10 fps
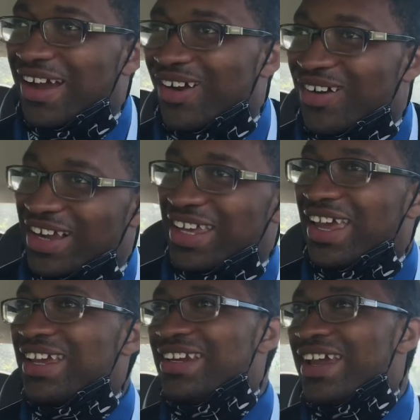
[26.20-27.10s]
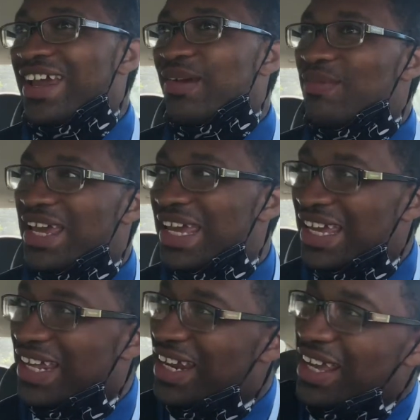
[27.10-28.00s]
Hurricane day, man.
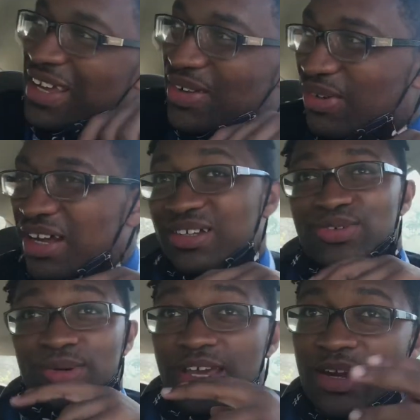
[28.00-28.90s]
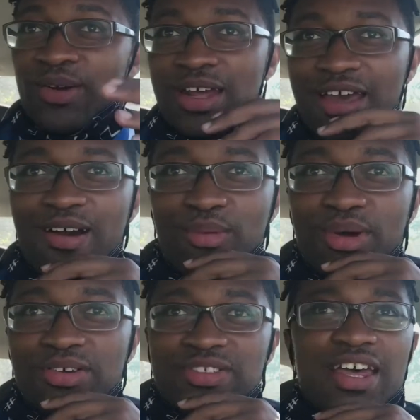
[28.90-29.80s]
Well, tornado day almost.